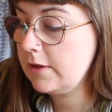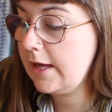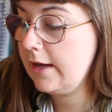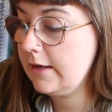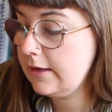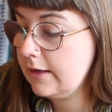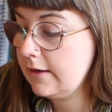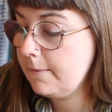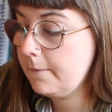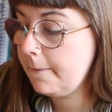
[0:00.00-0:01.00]
than
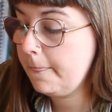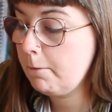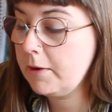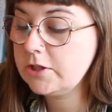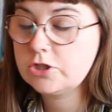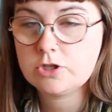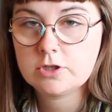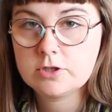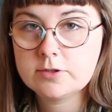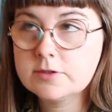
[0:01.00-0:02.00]
my
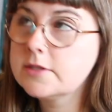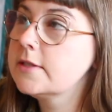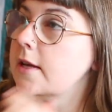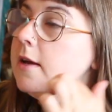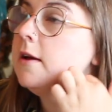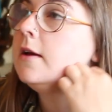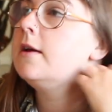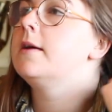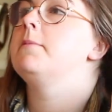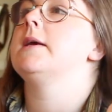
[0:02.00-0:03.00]
journals
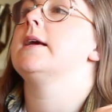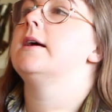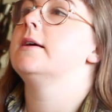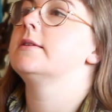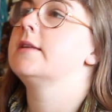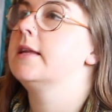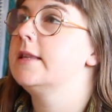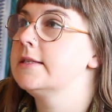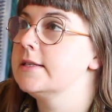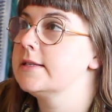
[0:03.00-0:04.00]
because
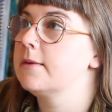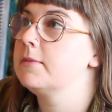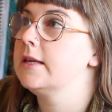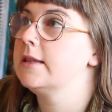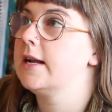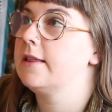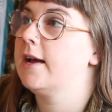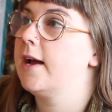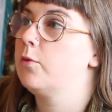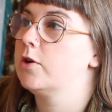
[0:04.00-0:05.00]
this is something that I think
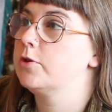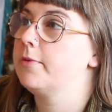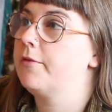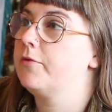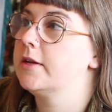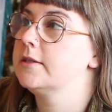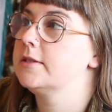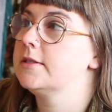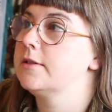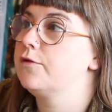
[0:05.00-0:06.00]
I'd want to
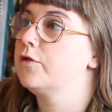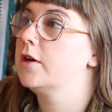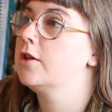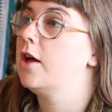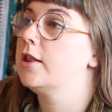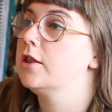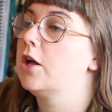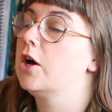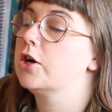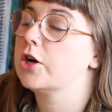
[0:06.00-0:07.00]
reference for a lot
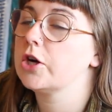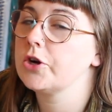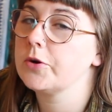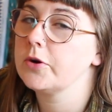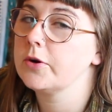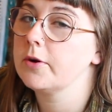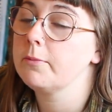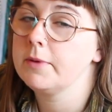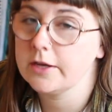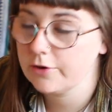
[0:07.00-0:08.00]
longer
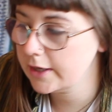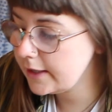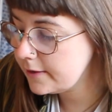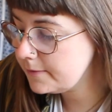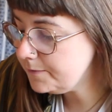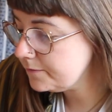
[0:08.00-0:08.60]
period.